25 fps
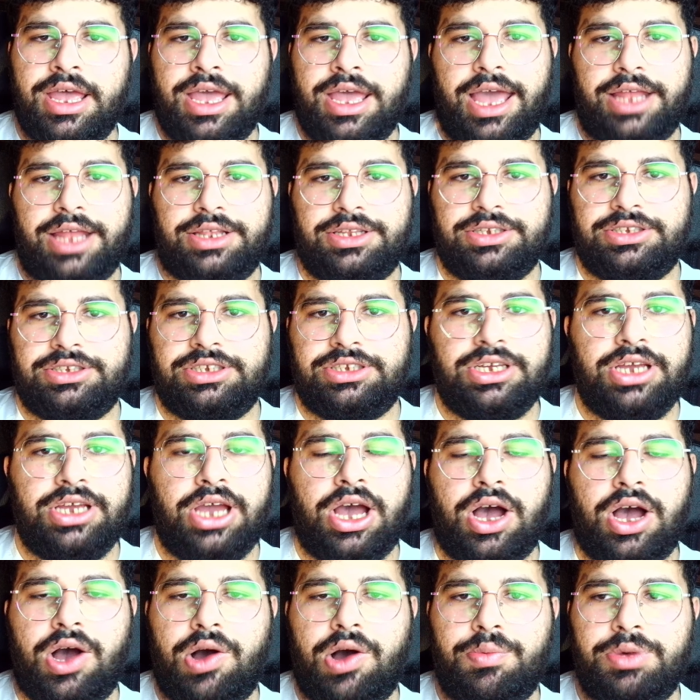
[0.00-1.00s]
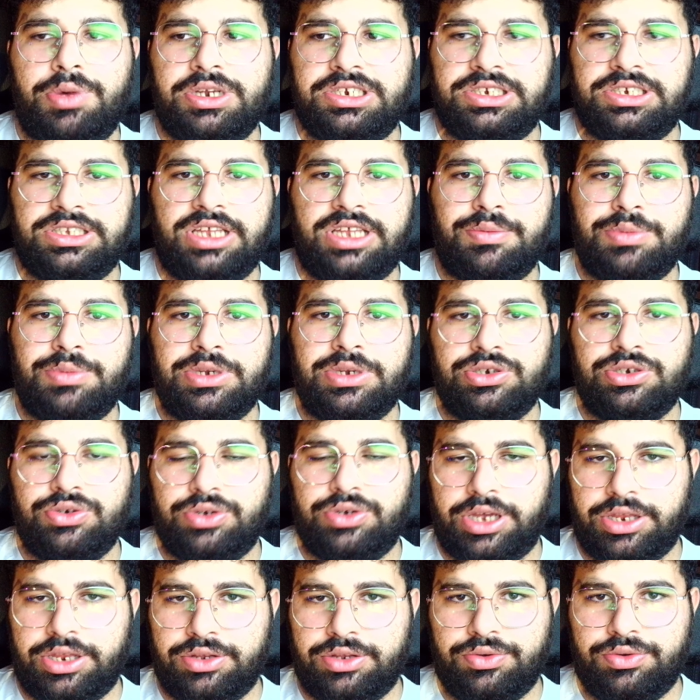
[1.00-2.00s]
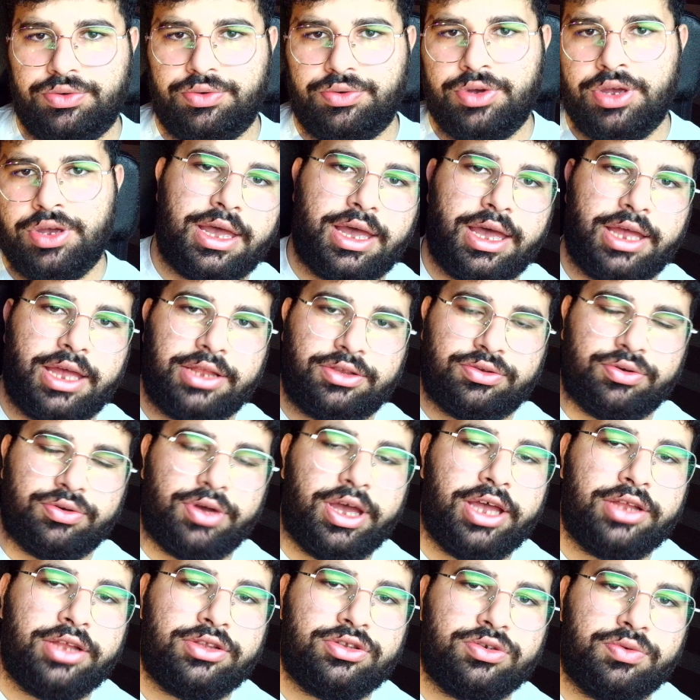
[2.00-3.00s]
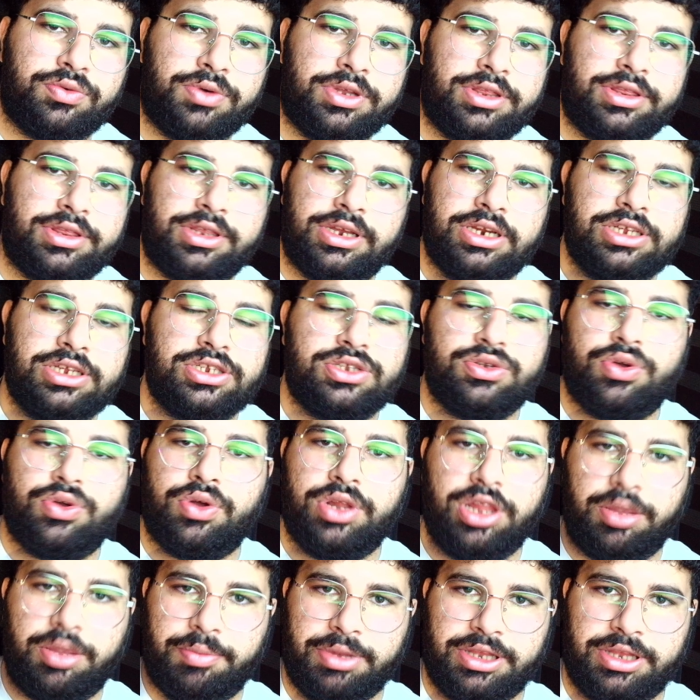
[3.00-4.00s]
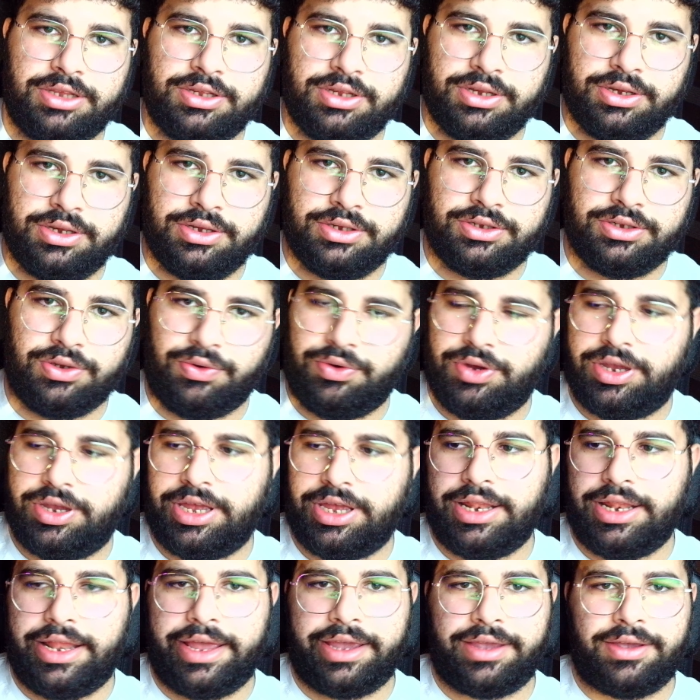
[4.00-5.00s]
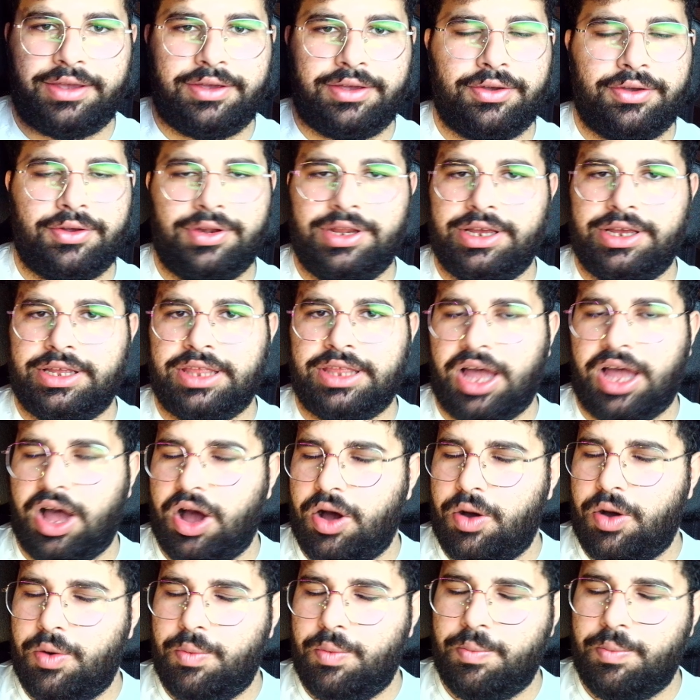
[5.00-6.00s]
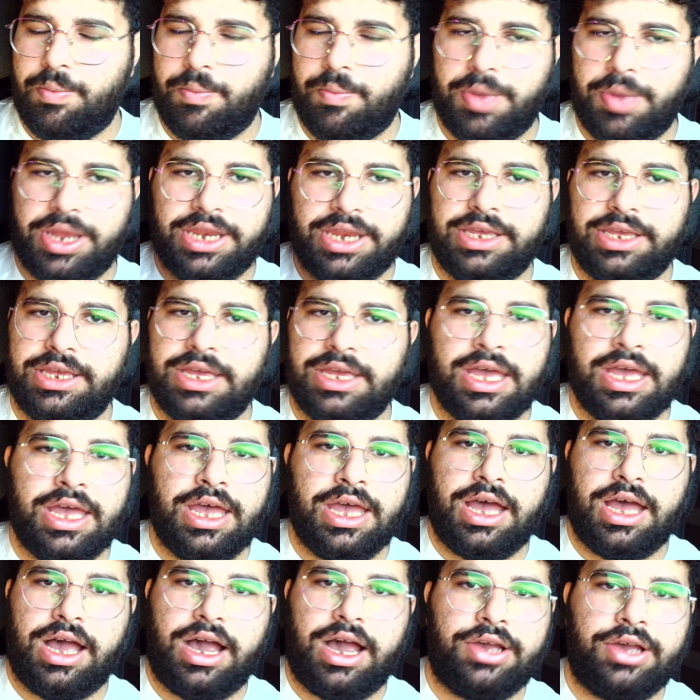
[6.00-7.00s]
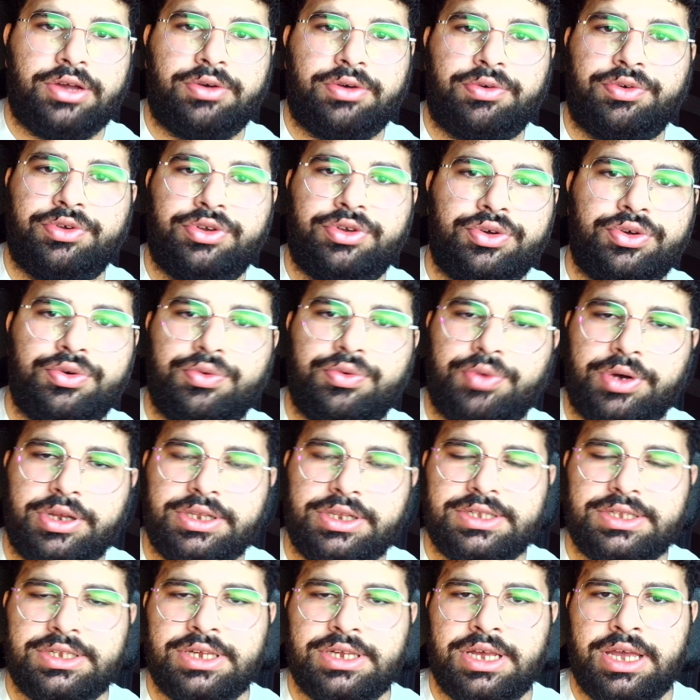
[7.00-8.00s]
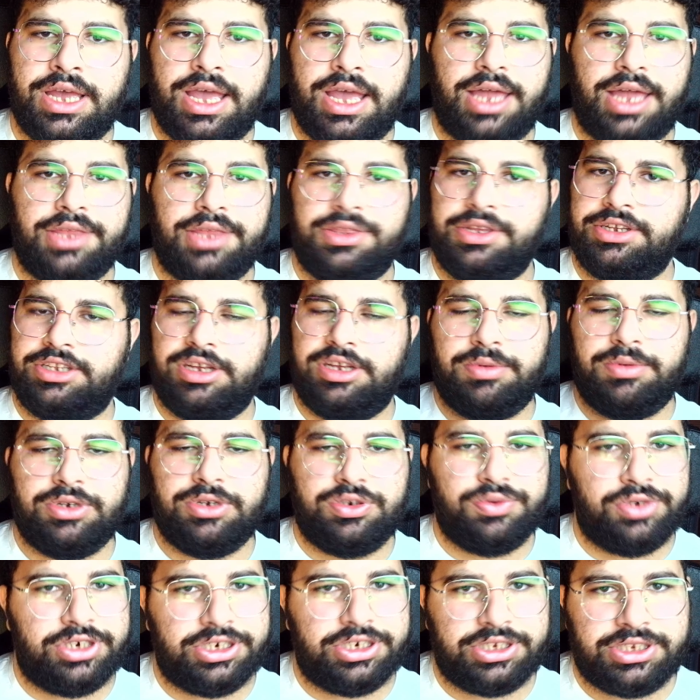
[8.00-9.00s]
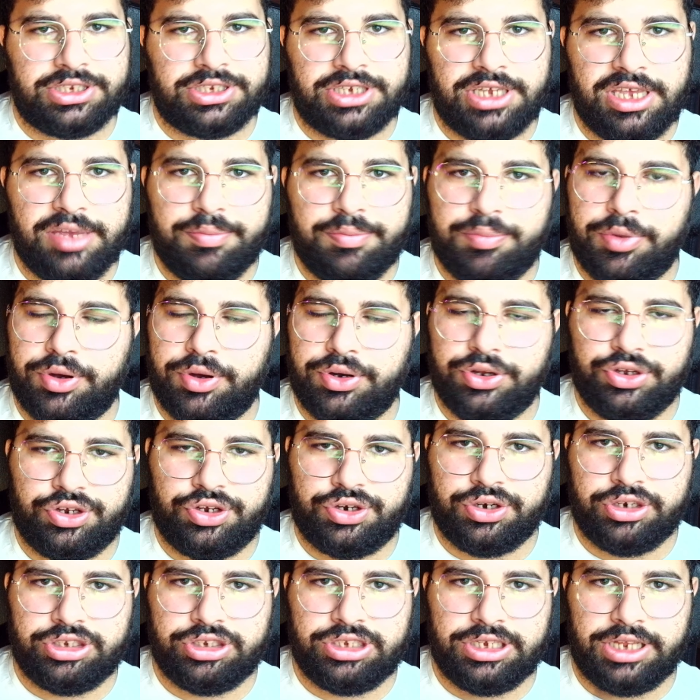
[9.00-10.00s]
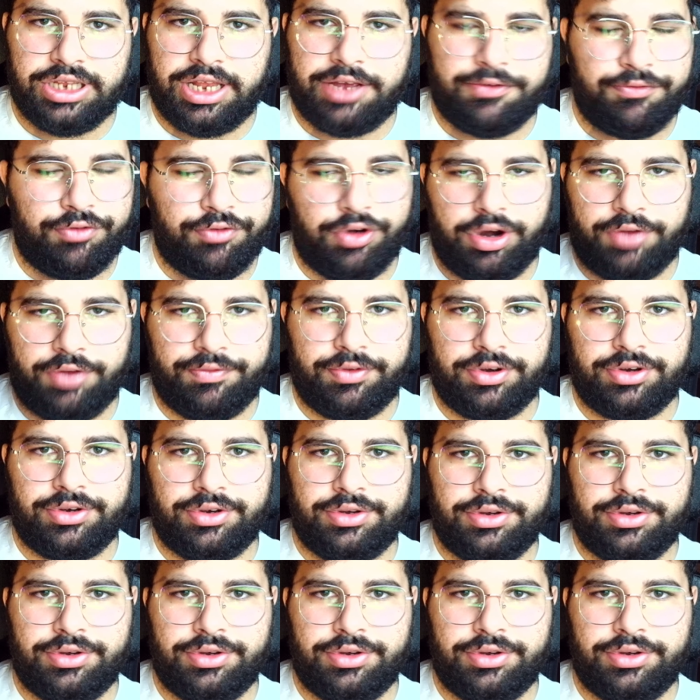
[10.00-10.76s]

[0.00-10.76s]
and to see how much damage you can do. And to add to it, there is no limit. So you can like collect how many iron you want, and the damage will just keep on increasing like forever.